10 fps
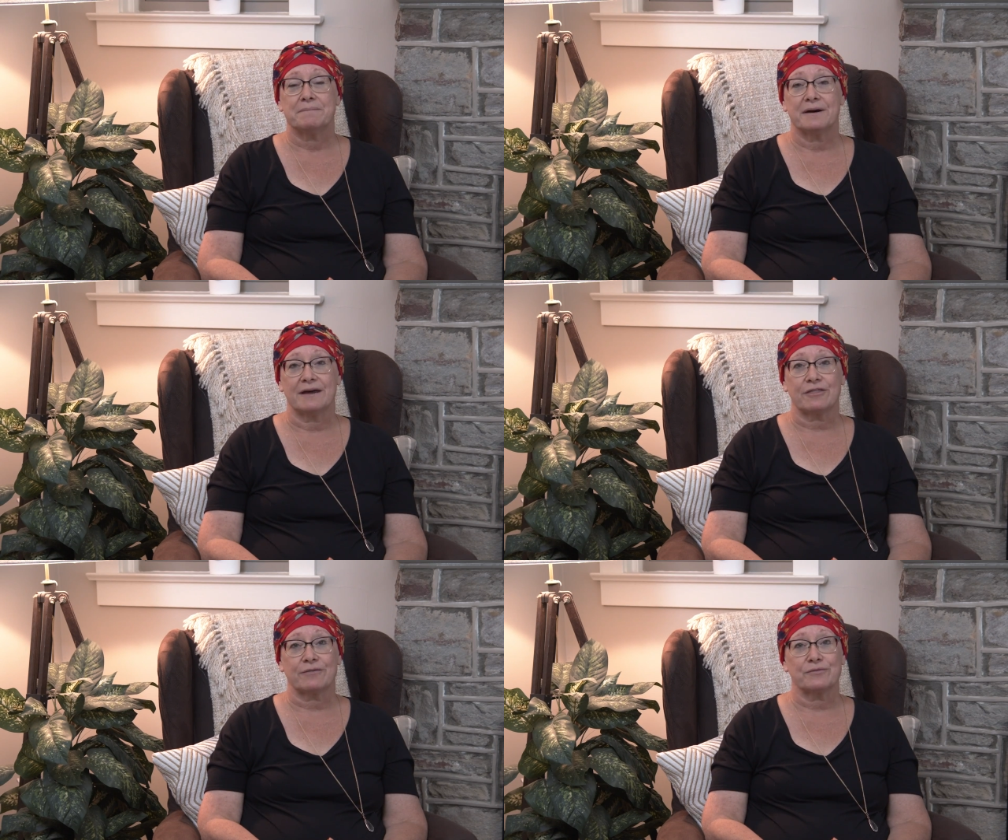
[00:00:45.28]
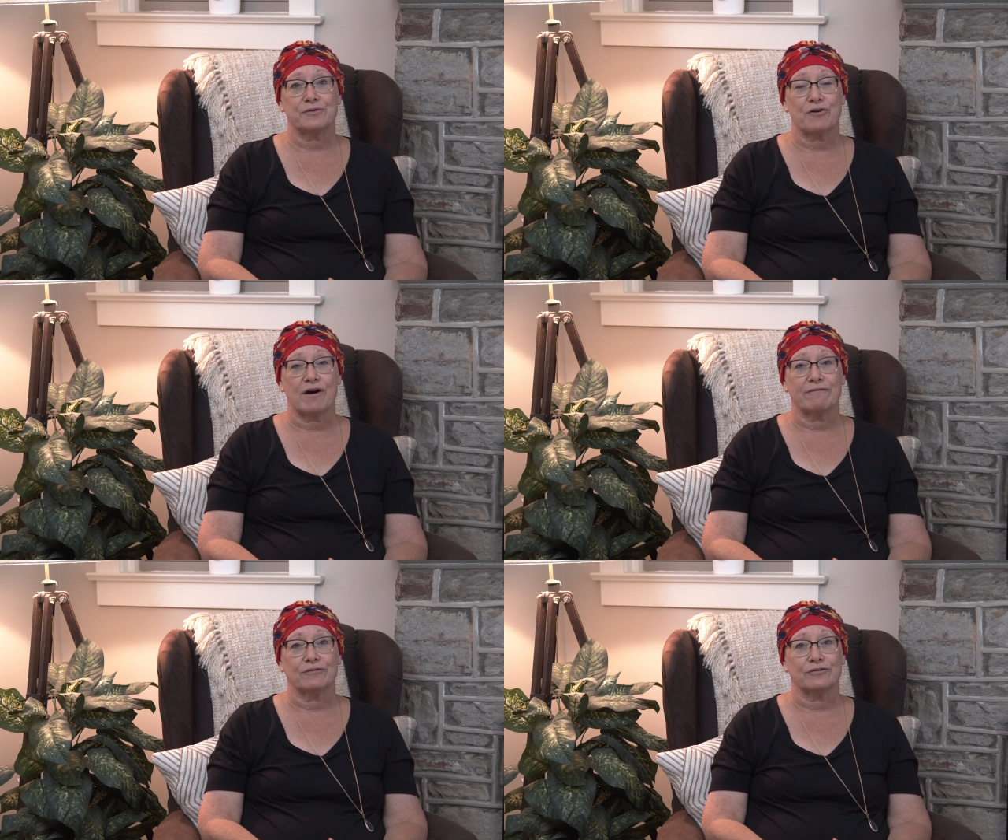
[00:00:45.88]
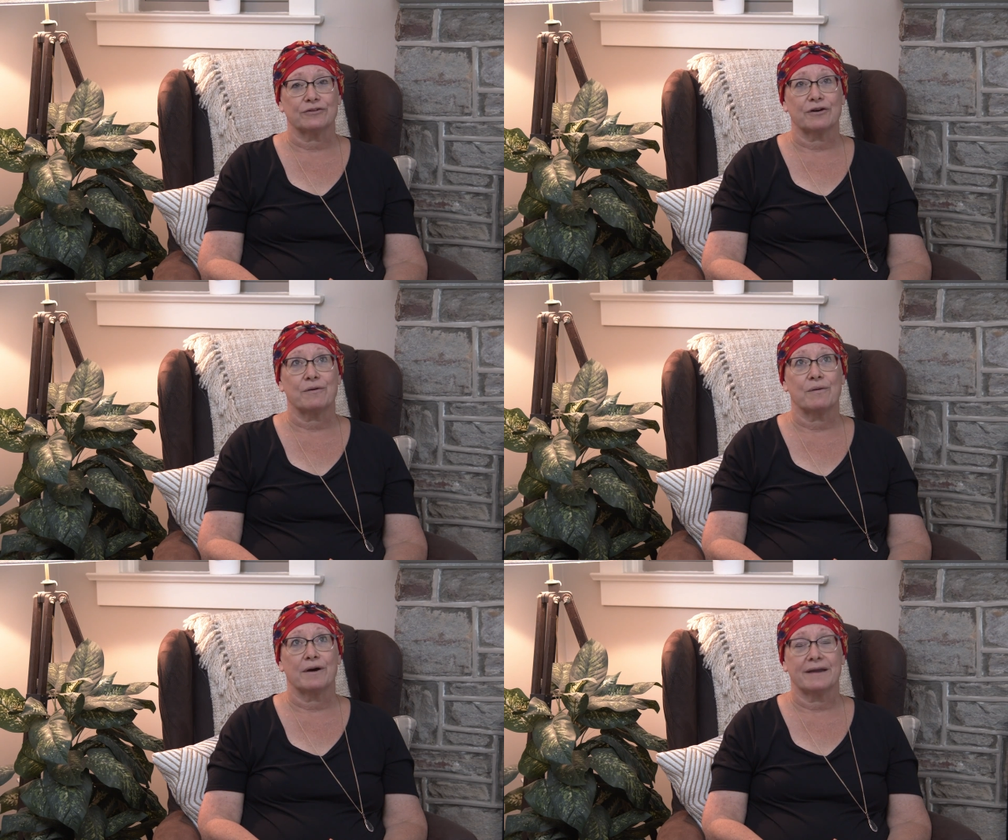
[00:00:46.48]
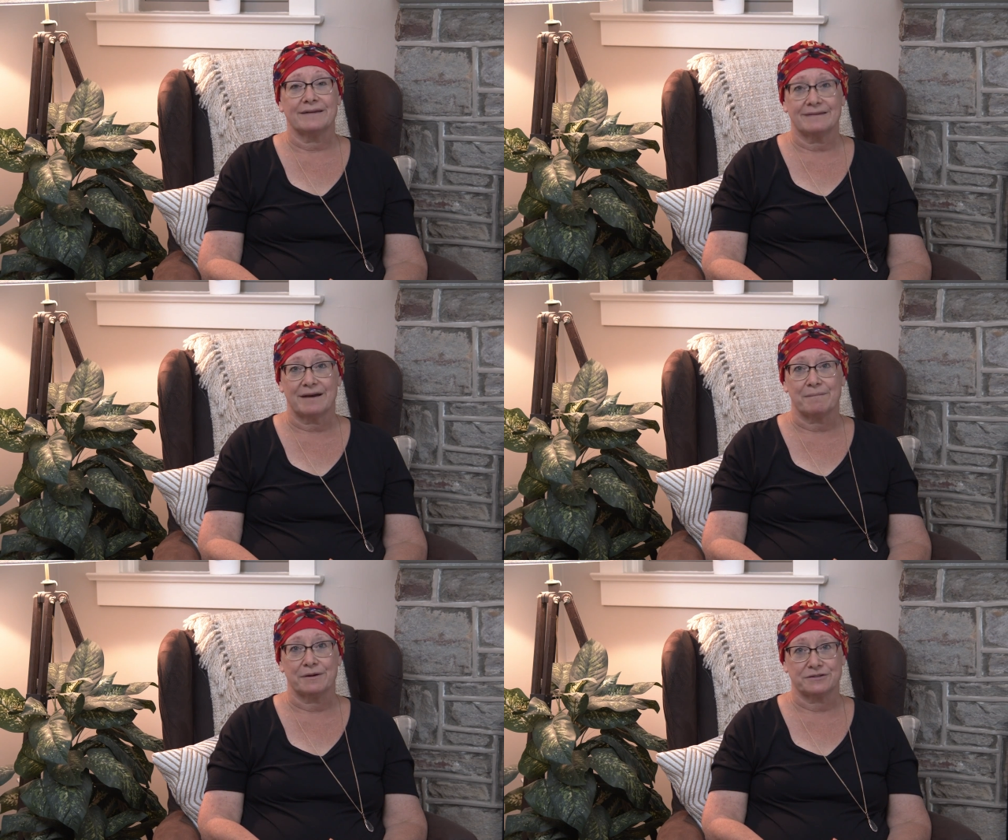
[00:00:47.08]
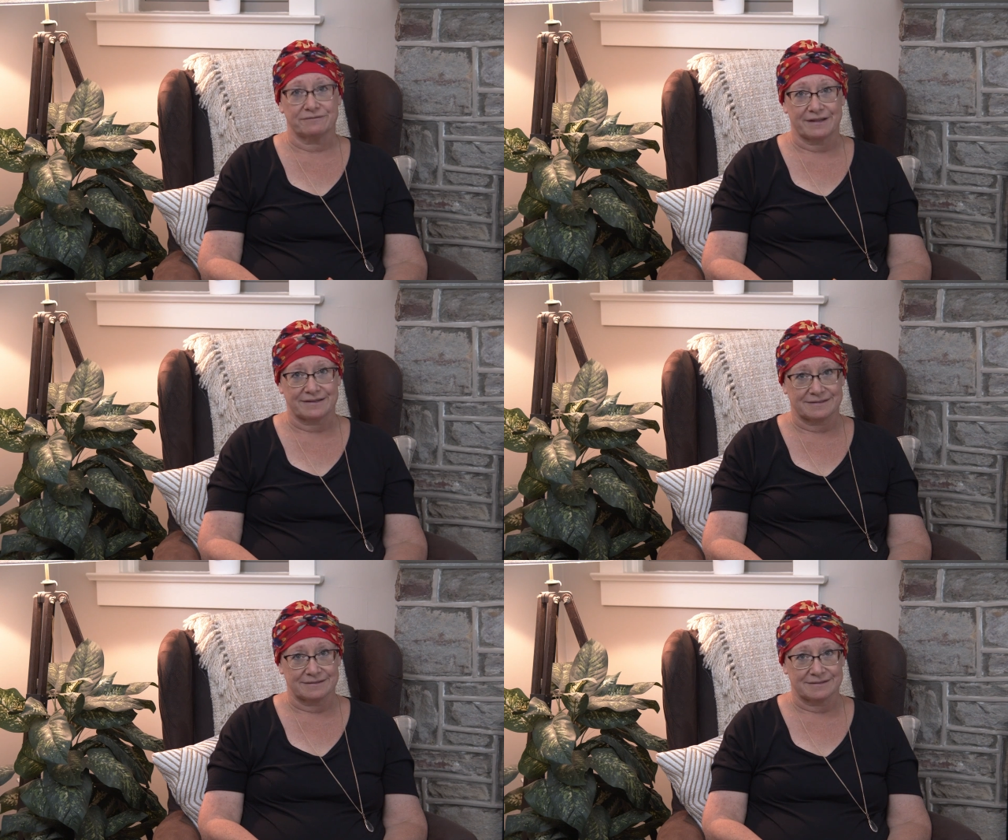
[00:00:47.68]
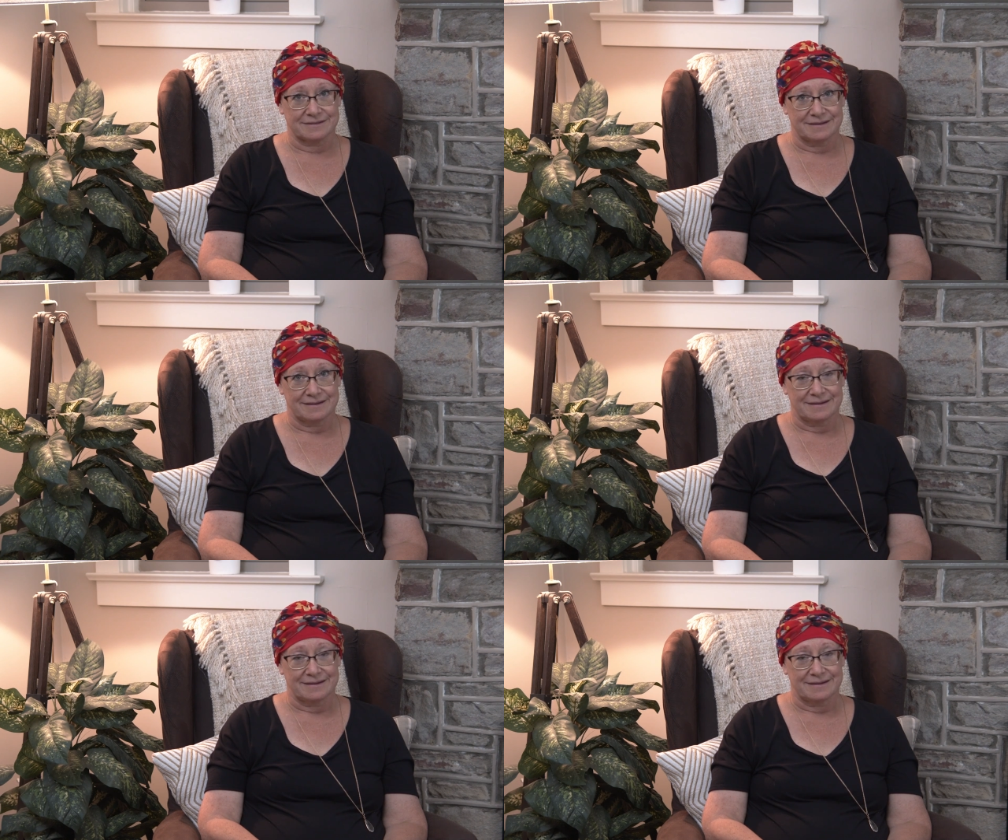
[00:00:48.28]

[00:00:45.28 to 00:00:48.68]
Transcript: But through it all, I've learned quite a bunch of lessons,